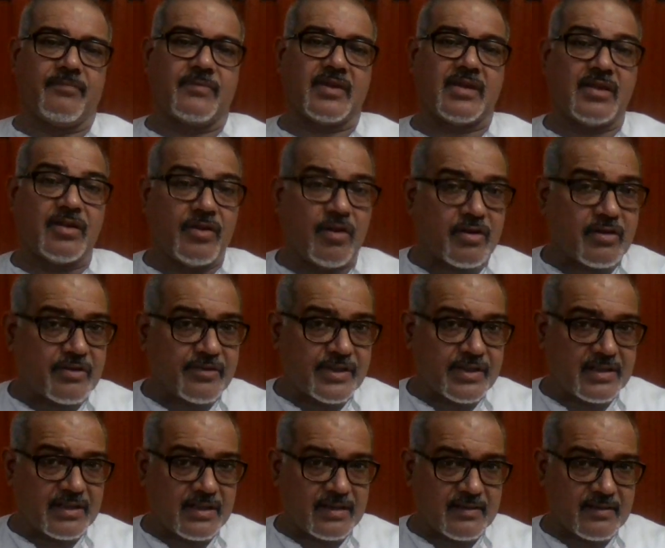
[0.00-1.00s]

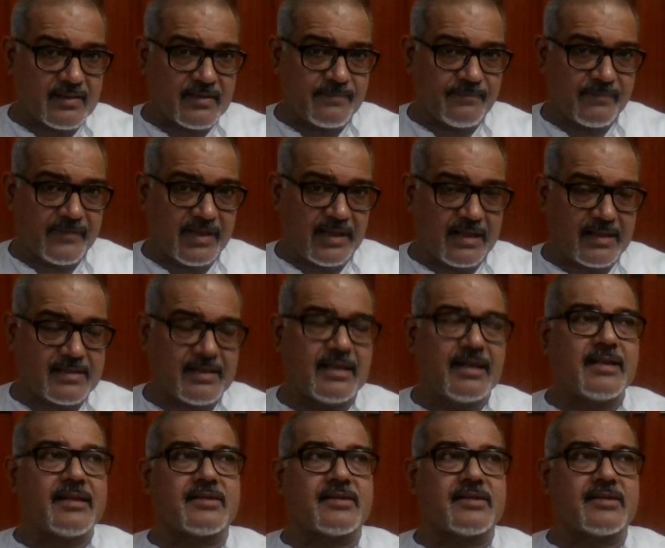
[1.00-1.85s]
Theocritus, yes?